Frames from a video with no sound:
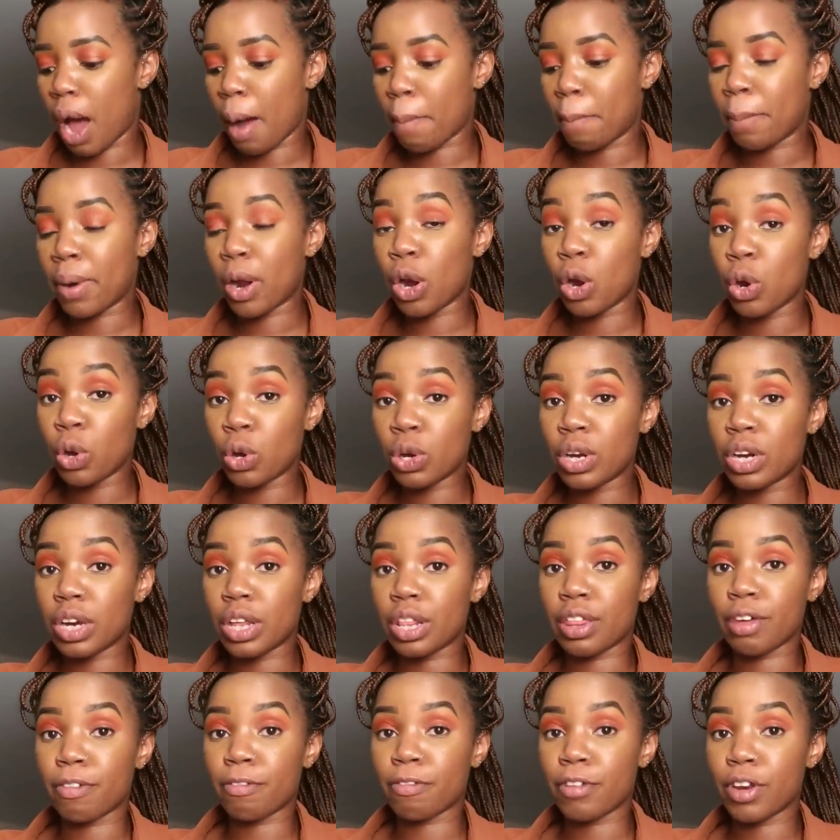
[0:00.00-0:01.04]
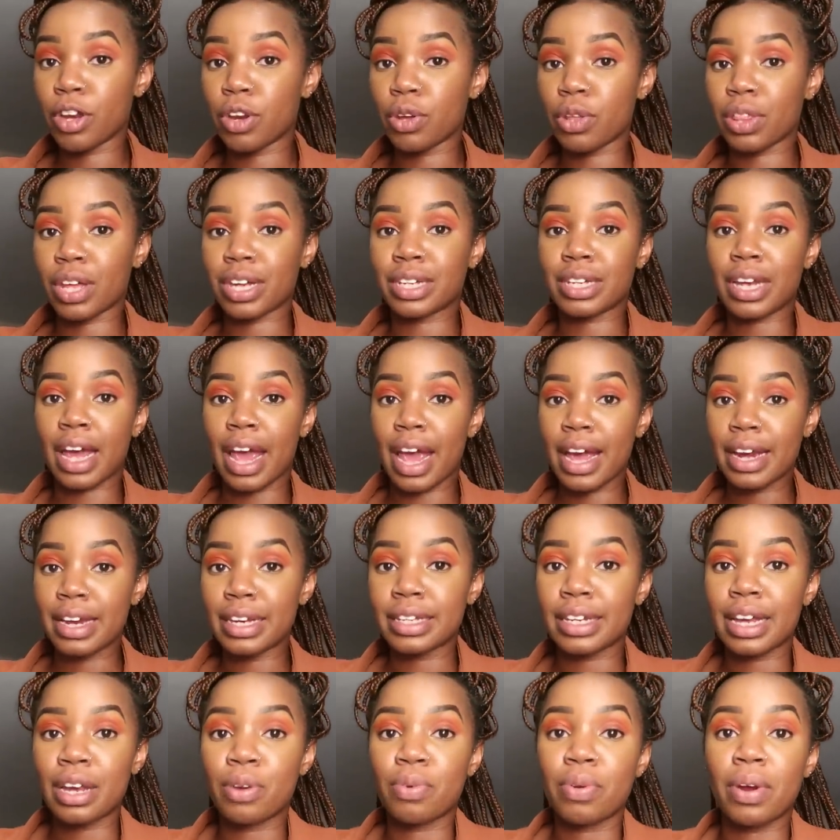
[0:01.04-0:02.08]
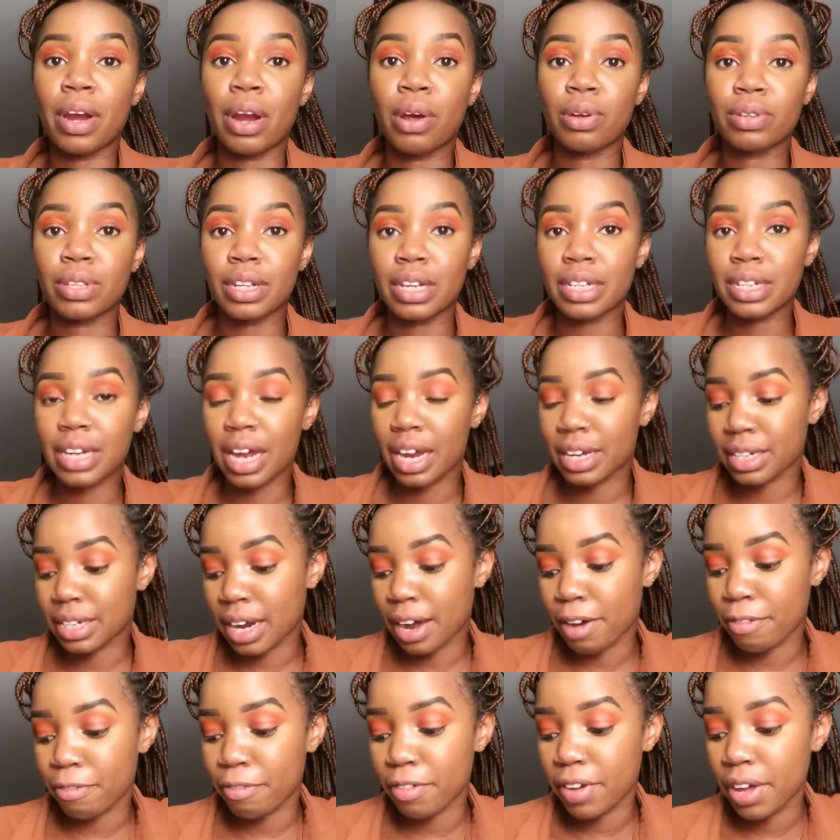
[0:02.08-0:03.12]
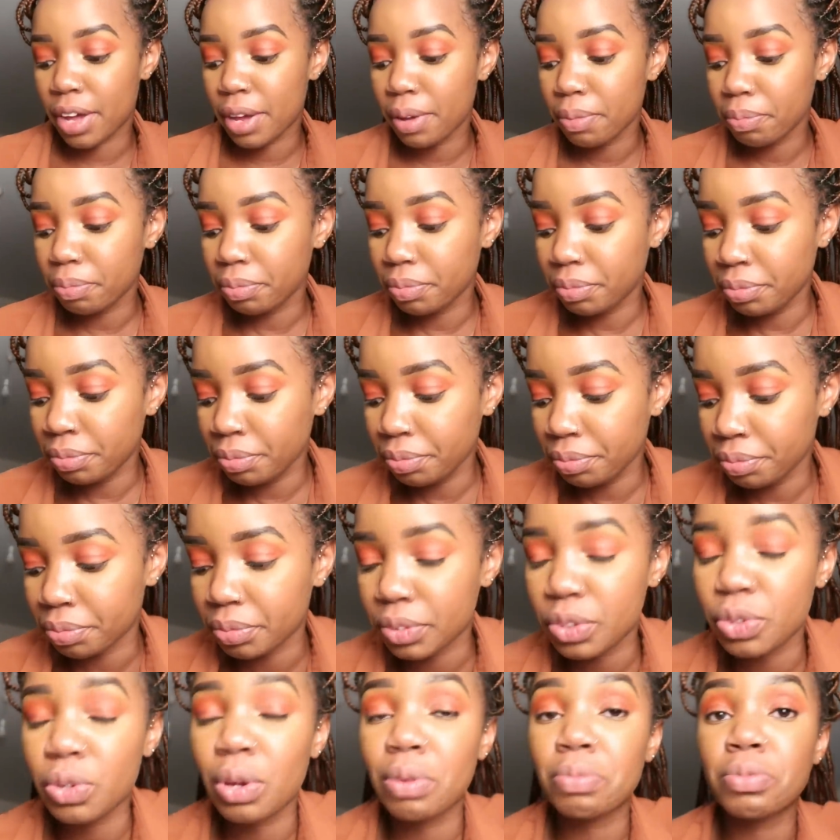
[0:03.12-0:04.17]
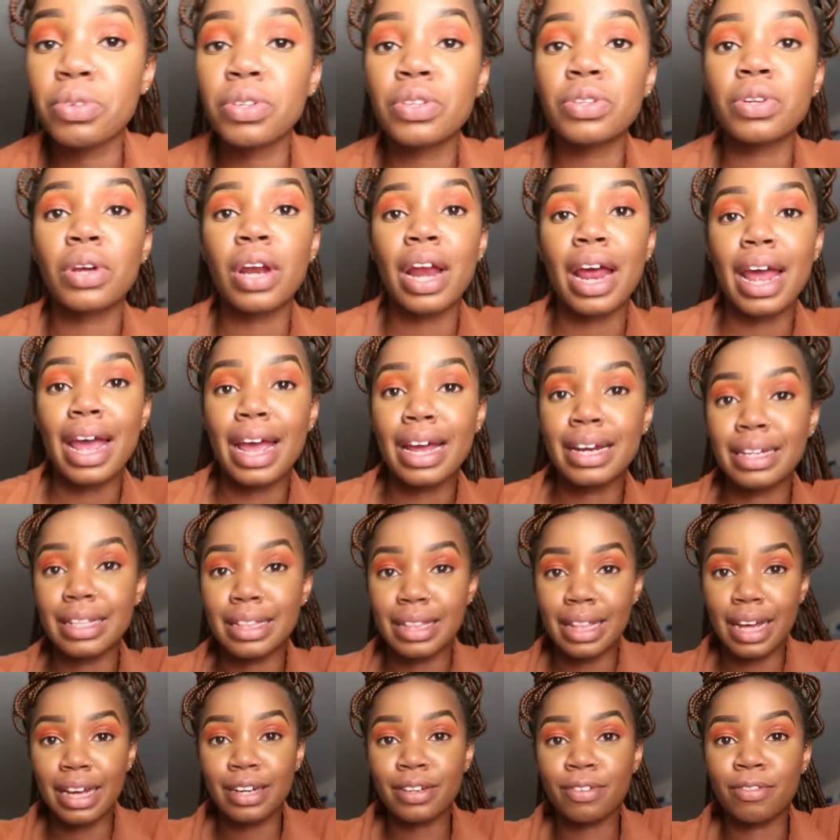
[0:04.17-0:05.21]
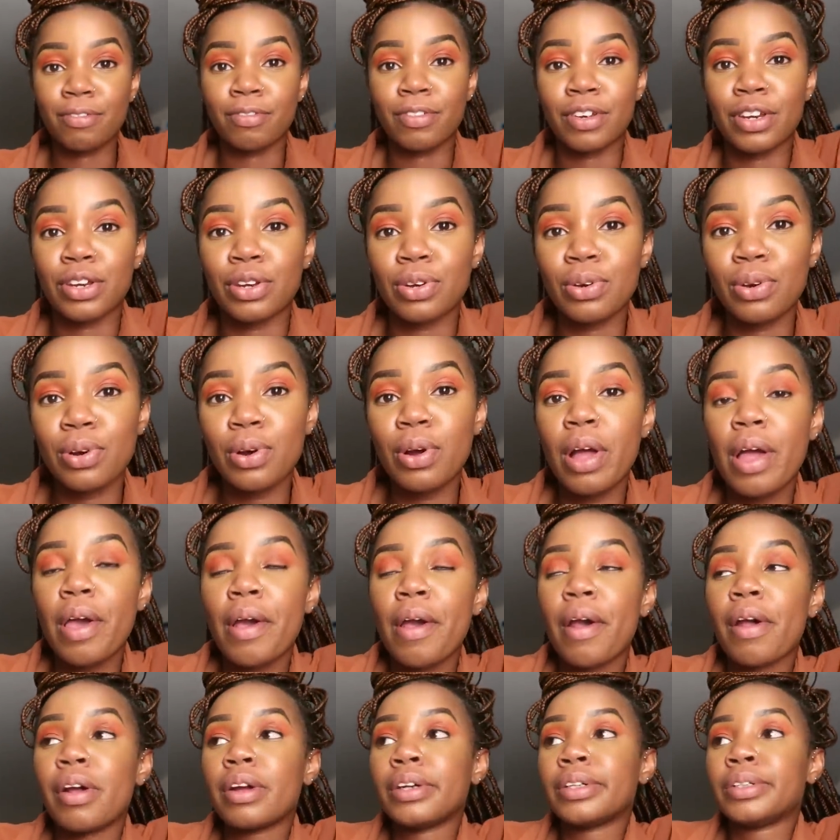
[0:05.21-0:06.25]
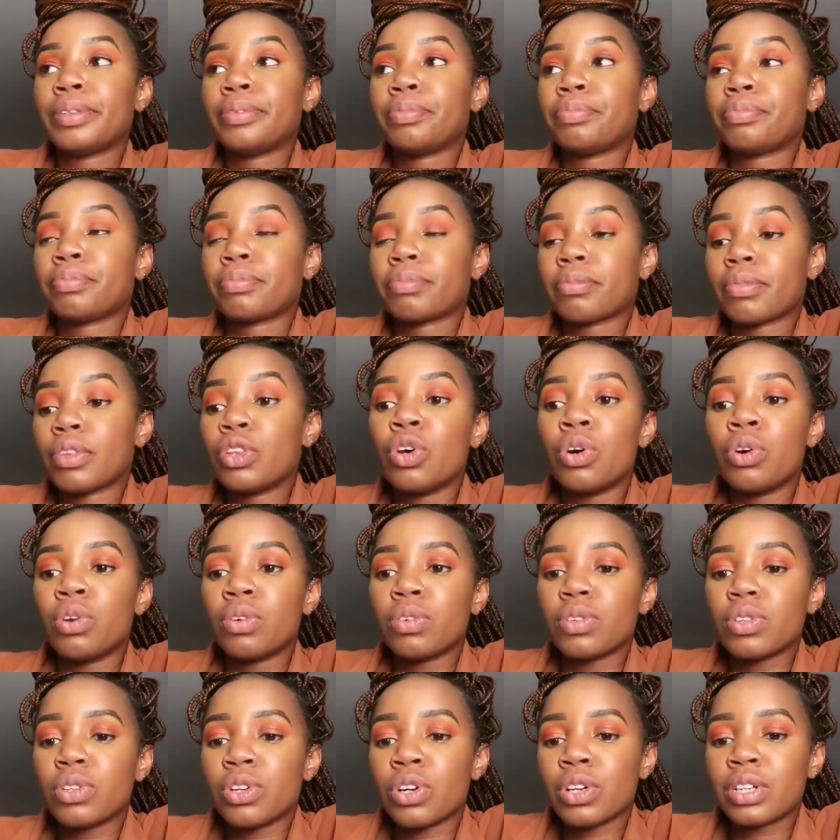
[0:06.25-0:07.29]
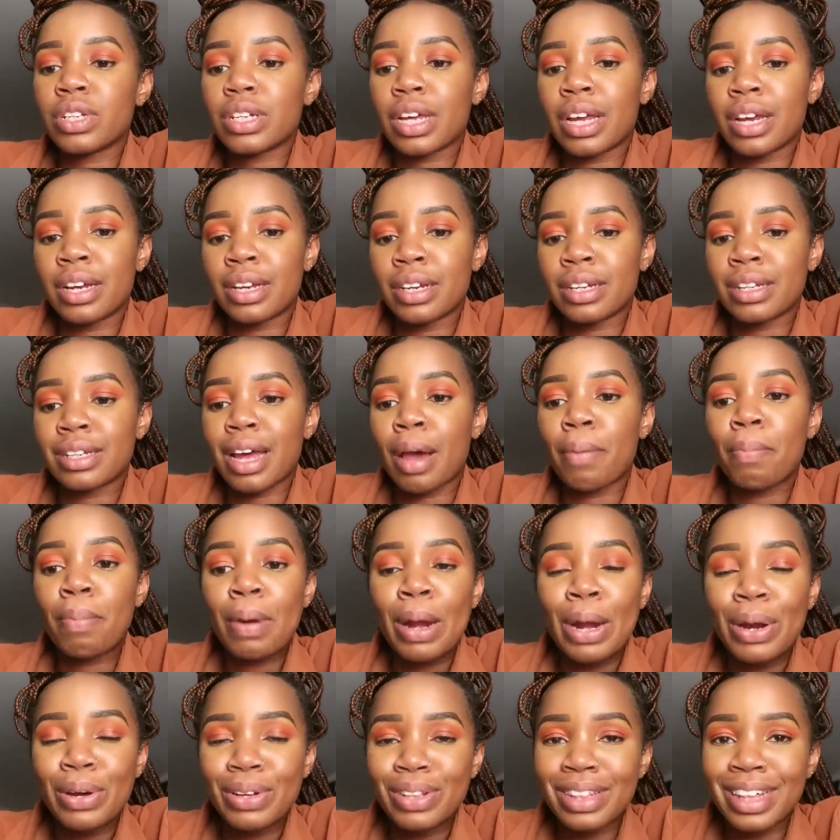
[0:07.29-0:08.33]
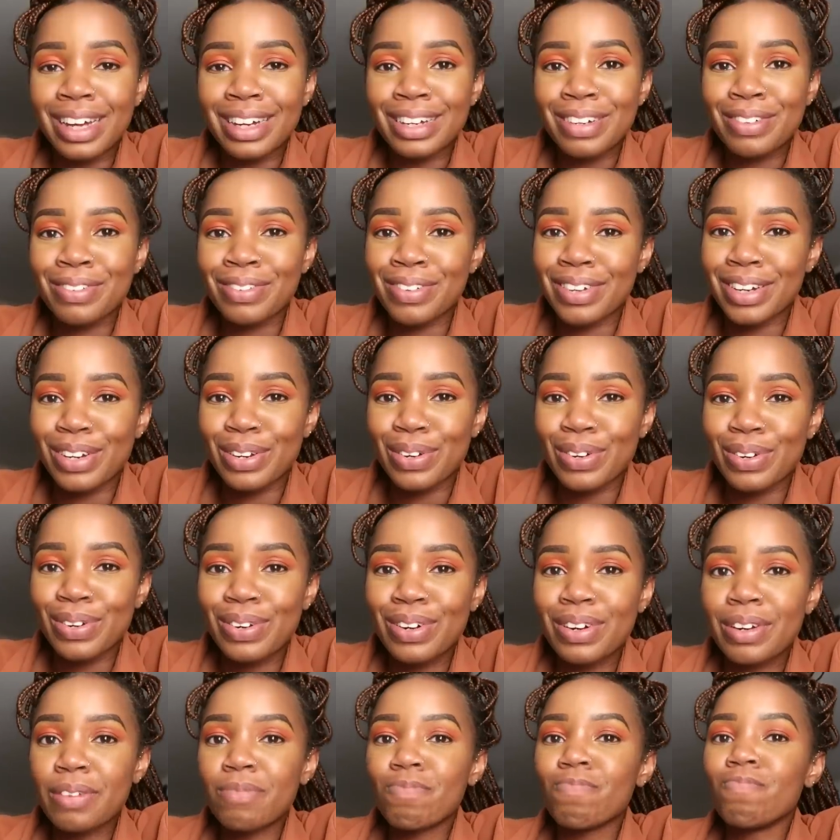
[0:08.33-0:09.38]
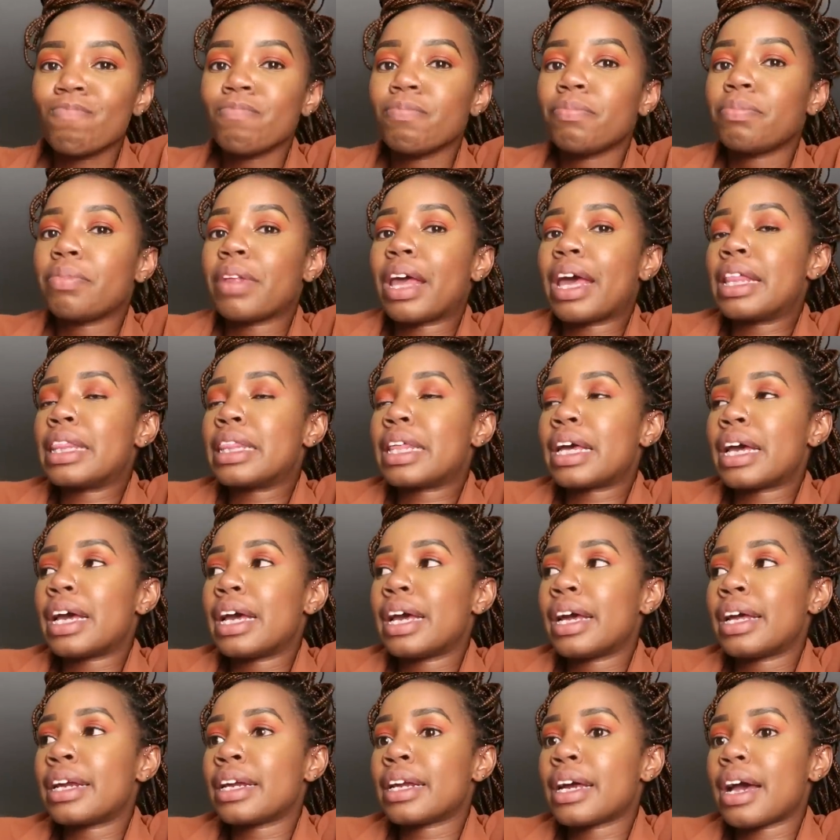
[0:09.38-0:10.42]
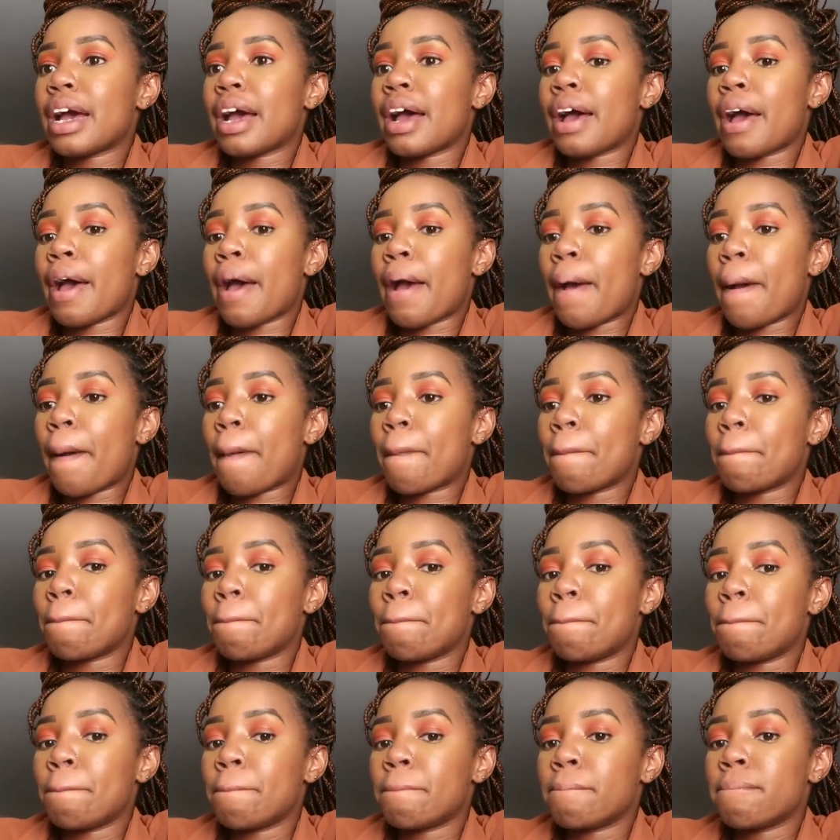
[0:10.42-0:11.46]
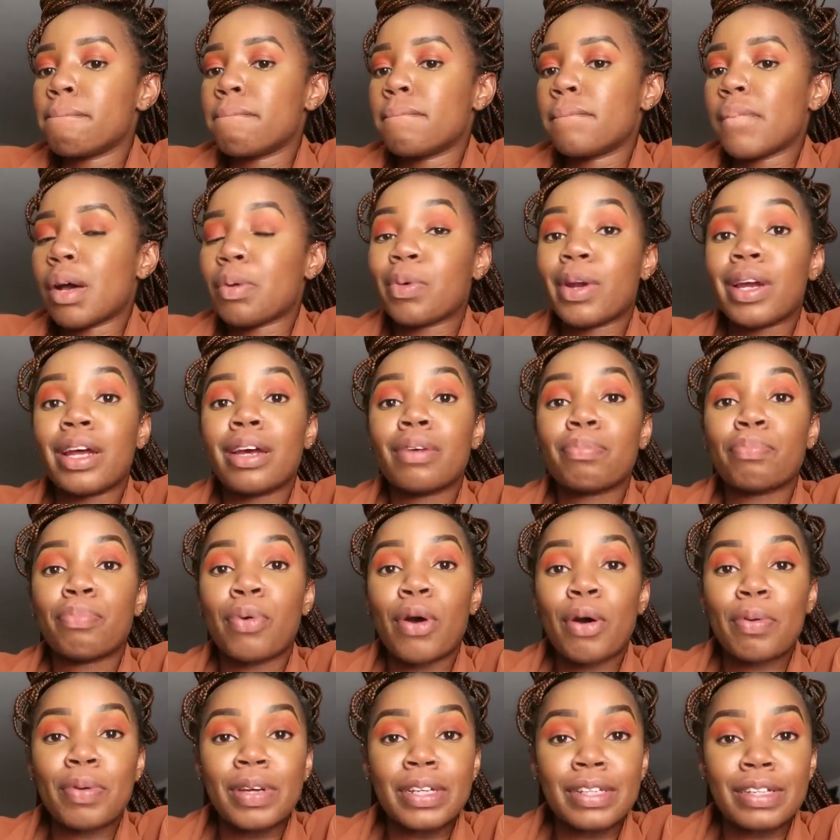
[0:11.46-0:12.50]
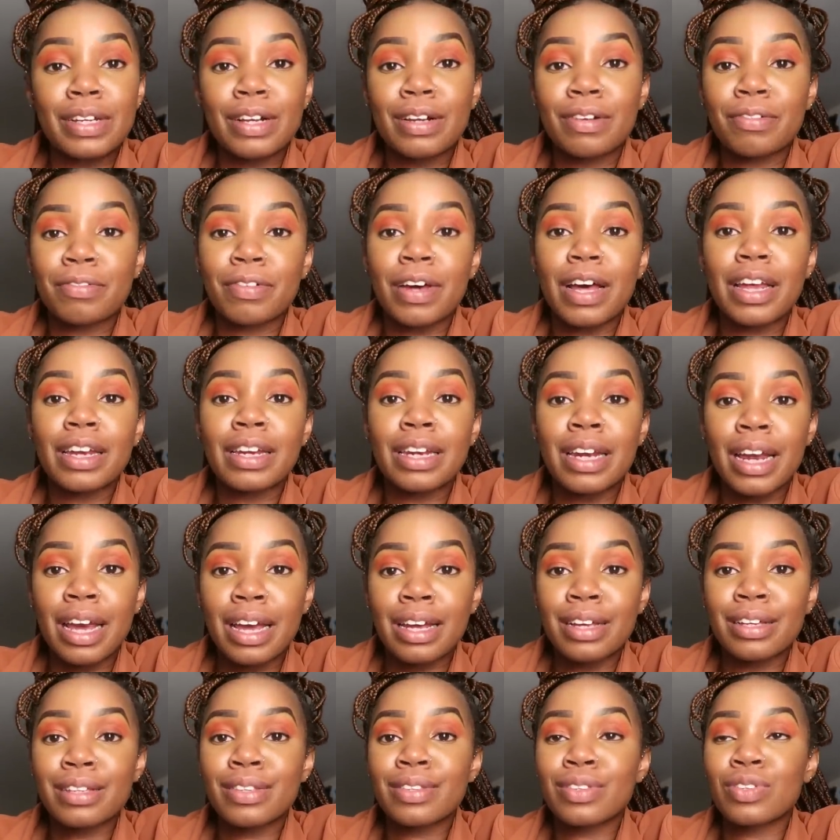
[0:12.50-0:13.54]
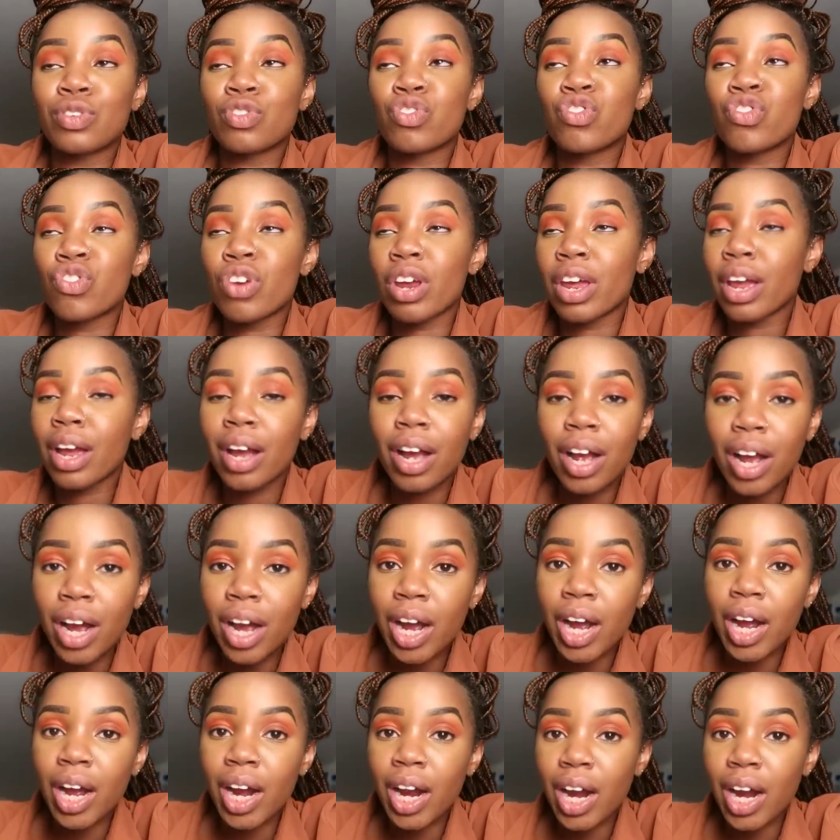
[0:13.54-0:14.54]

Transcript: upload the video that I edited when I was at cafe. So I'm just gonna edit that video. No, not edit, upload that video. And then I'm gonna pour myself a nice drink.